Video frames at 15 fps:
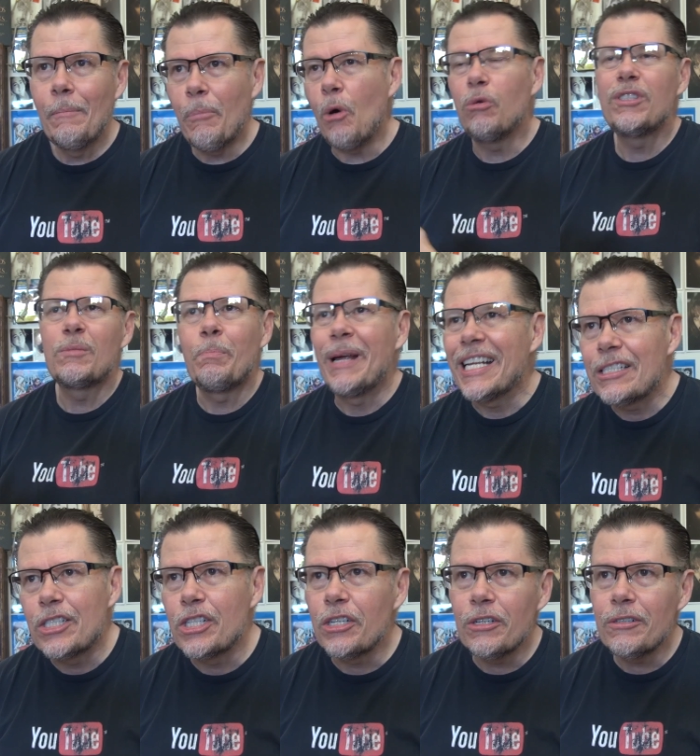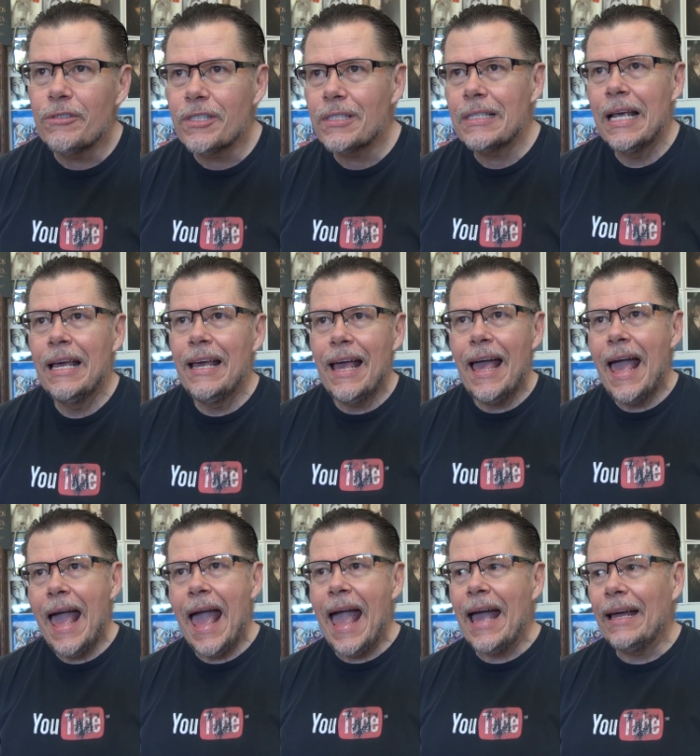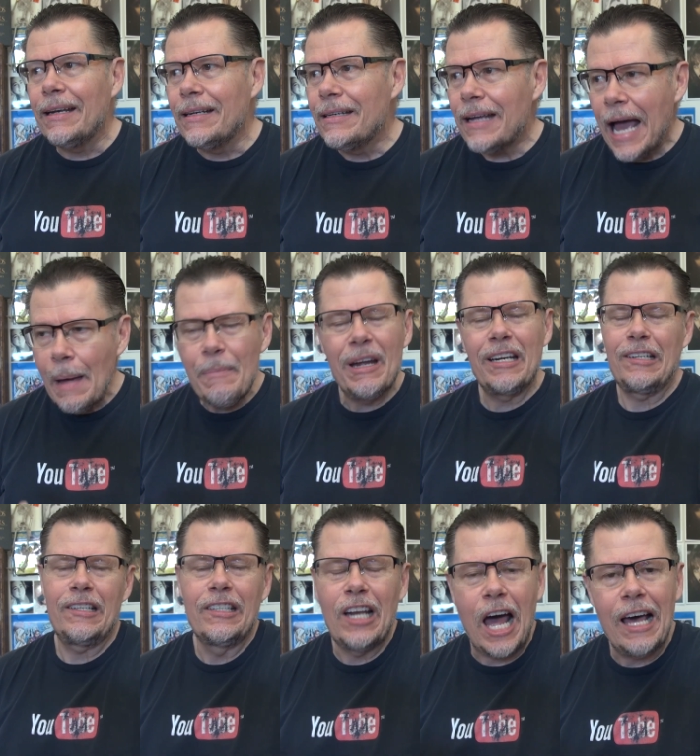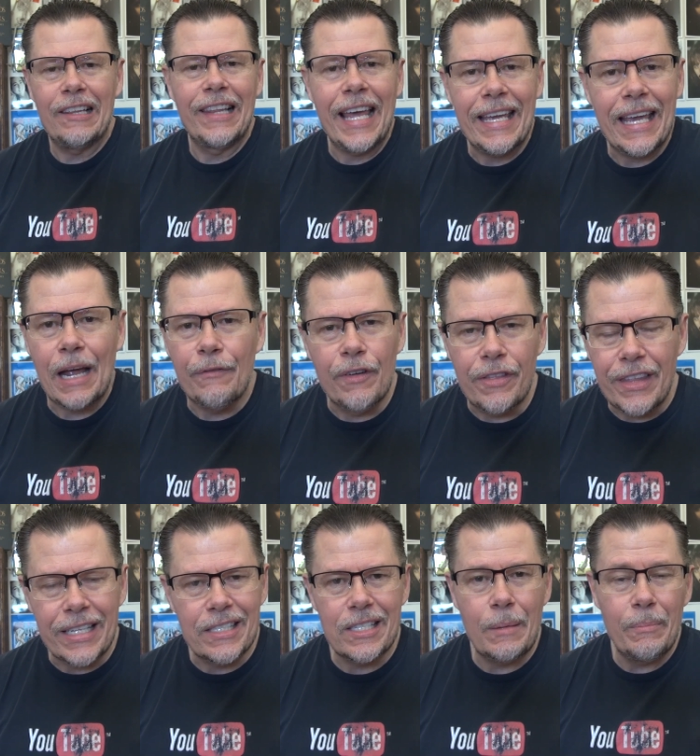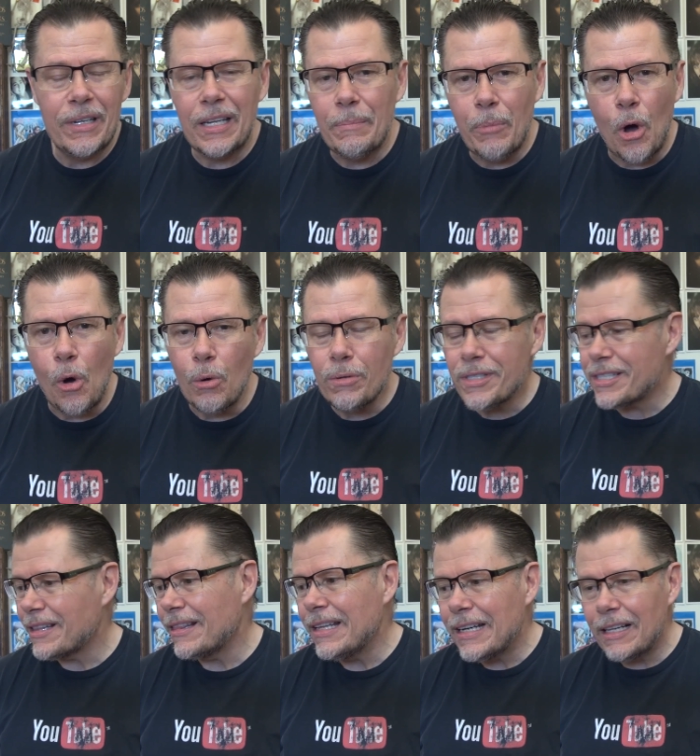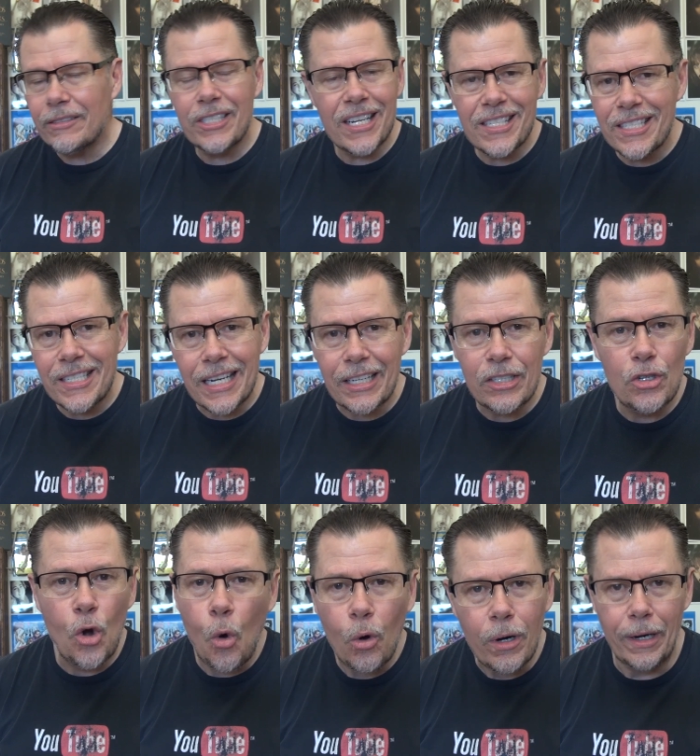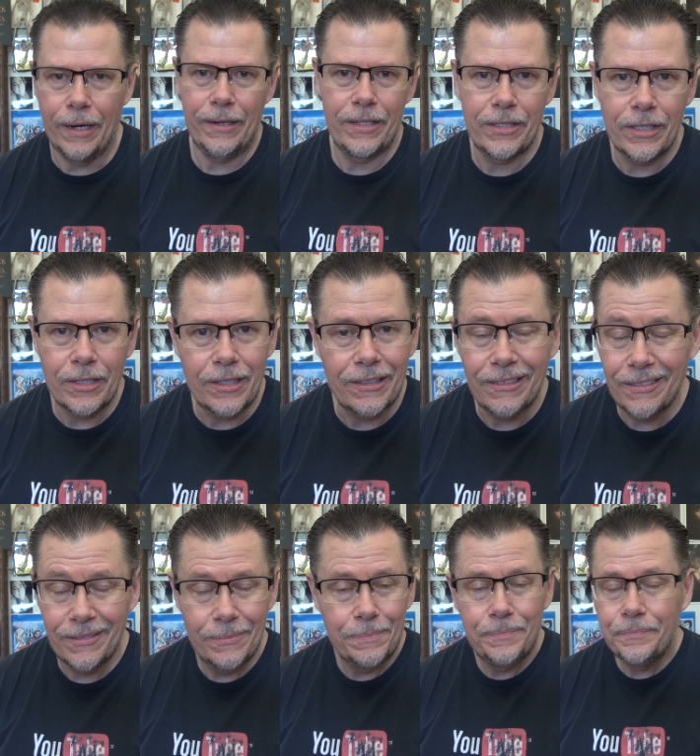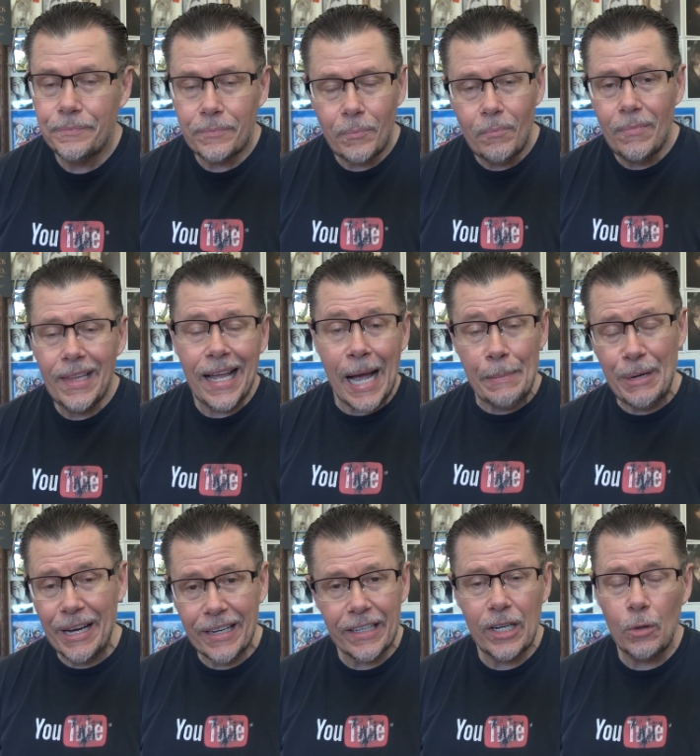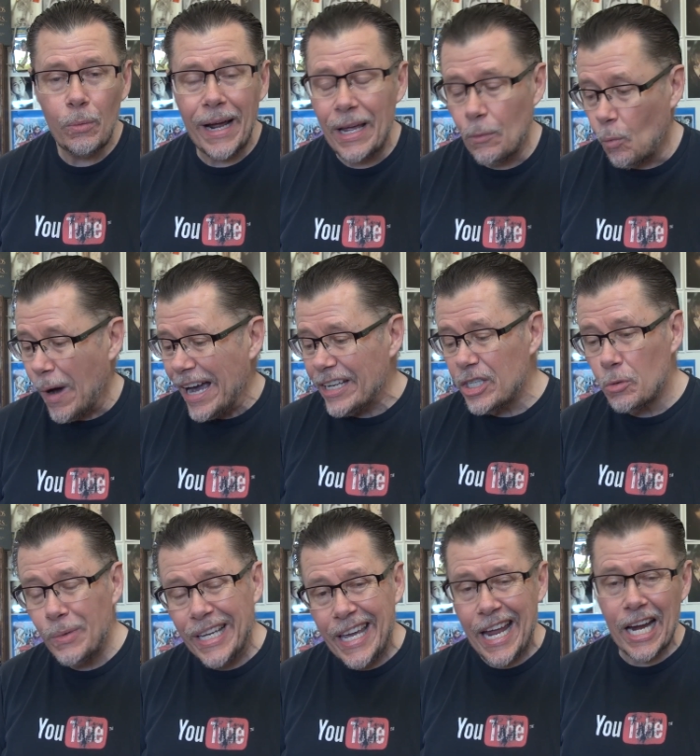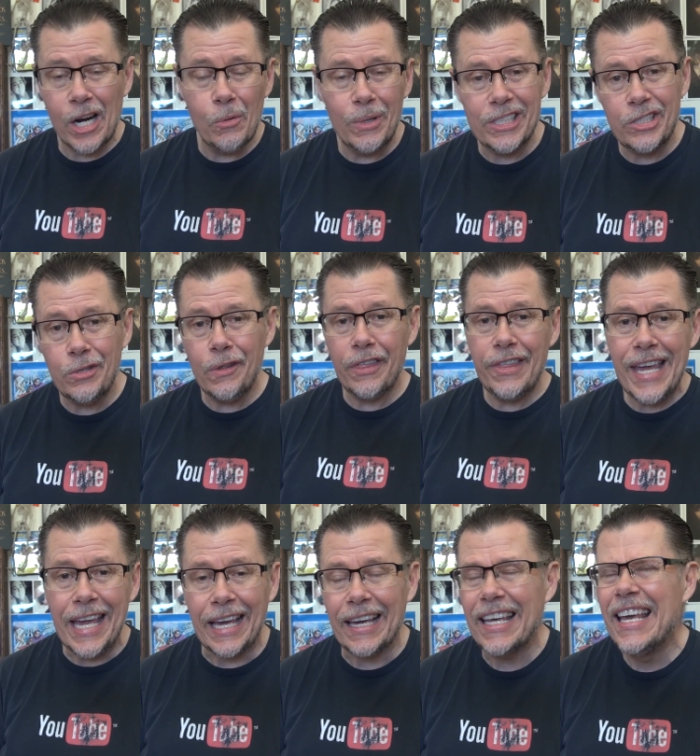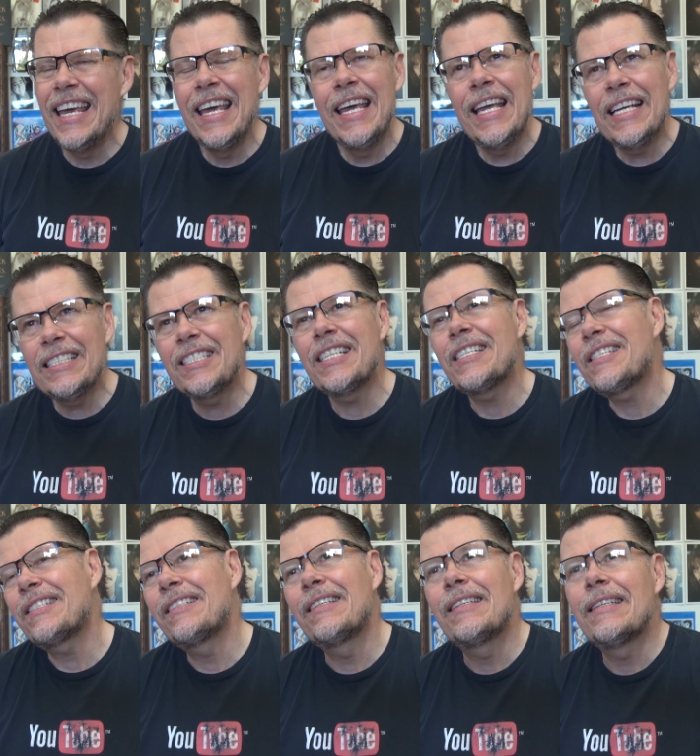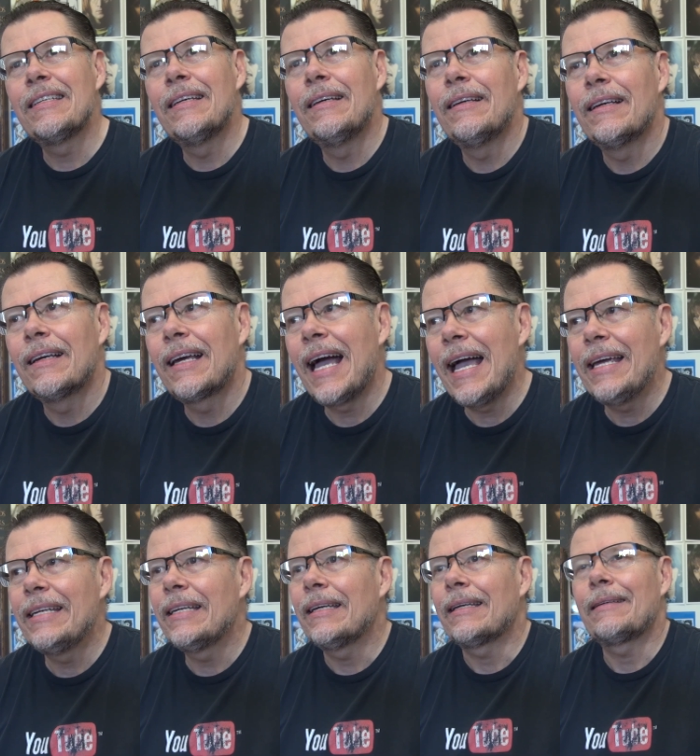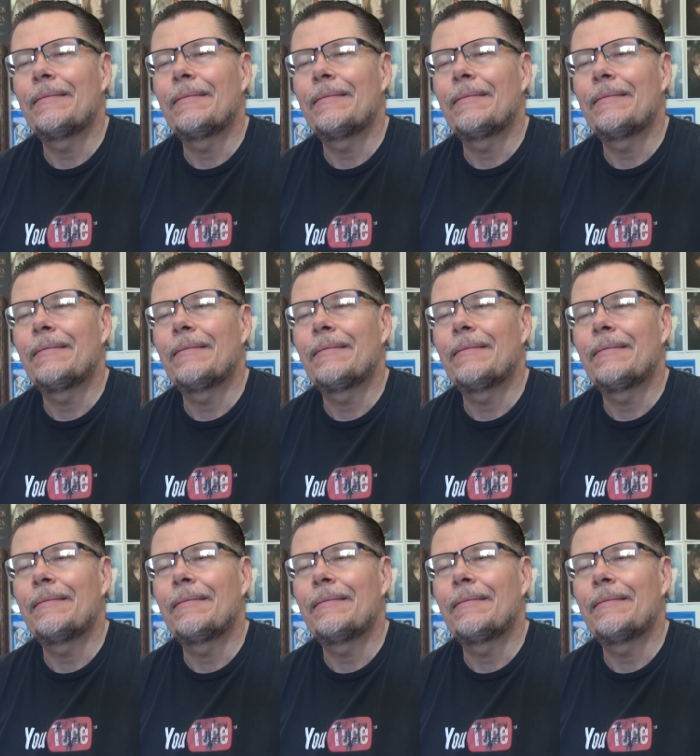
post pictures. And I might not like everything somebody posts, then I'll just ignore it. Or I'm not going to write, "Why do we care what you think?" It kind